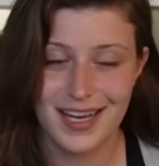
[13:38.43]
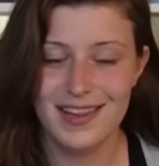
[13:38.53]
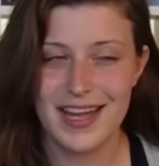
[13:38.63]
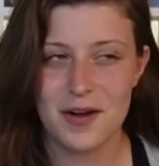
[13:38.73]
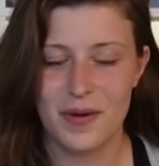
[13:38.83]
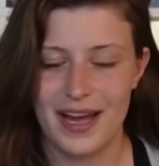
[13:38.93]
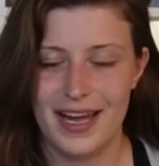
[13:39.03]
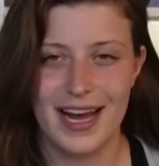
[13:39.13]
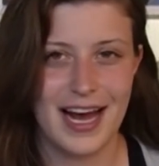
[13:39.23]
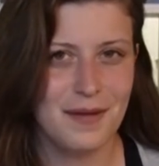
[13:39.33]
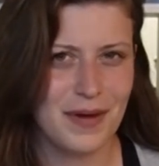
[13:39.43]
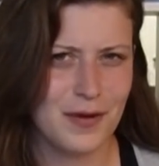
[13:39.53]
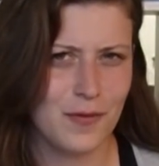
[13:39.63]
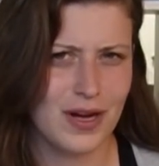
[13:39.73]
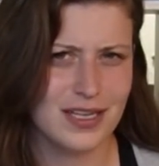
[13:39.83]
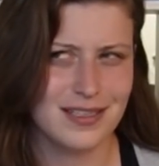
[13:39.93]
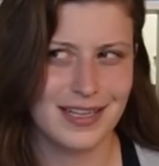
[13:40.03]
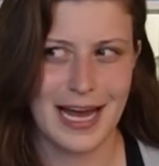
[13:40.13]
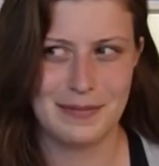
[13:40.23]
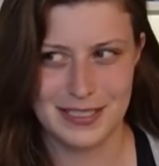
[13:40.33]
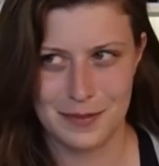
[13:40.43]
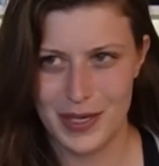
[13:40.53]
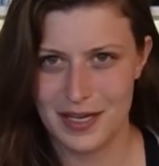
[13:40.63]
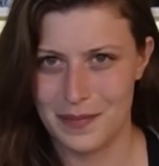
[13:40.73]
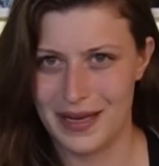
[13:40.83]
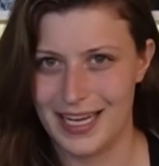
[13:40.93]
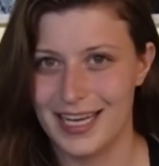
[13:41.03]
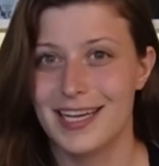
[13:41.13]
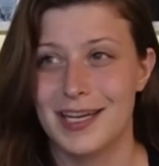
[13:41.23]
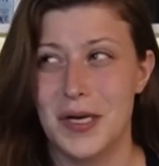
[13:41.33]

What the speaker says: In that way, I might want the captain to pick me,